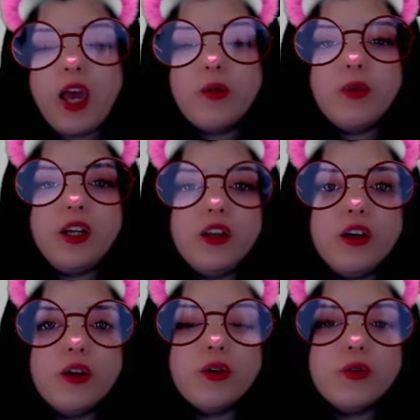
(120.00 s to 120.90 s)
And we
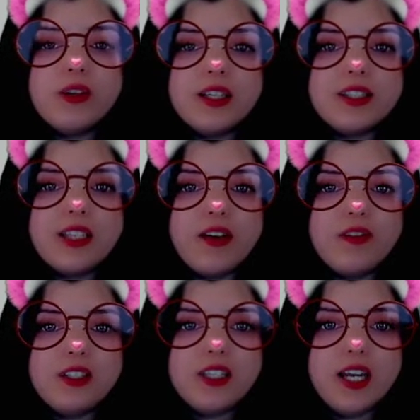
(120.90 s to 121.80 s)
know that
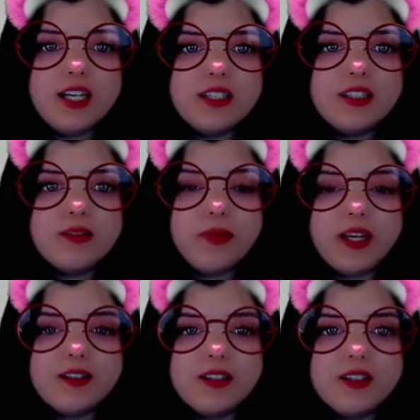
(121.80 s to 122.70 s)
7 tens makes